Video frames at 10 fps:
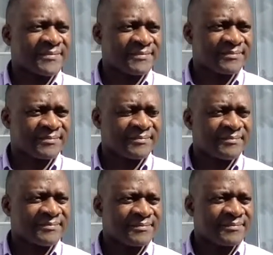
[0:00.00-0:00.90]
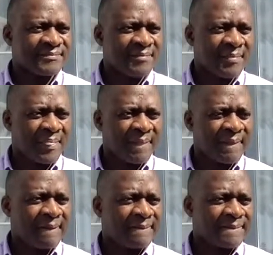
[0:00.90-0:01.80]
you say in terms of dysfunction, what do
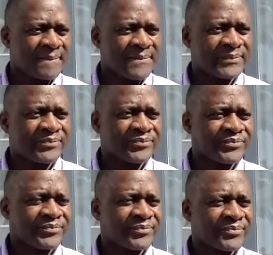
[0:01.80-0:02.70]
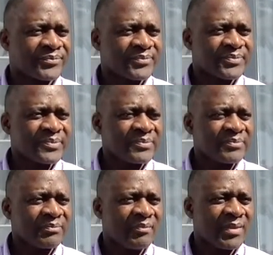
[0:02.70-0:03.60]
you mean? They are they more
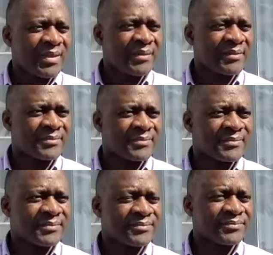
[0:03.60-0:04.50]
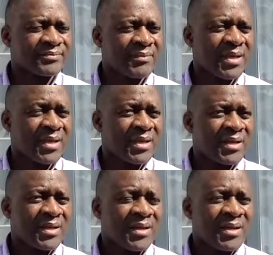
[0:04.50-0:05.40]
pro-inflammatory? Are they less?
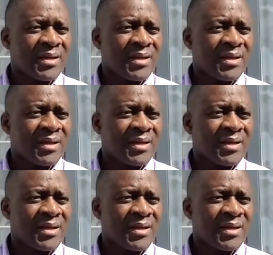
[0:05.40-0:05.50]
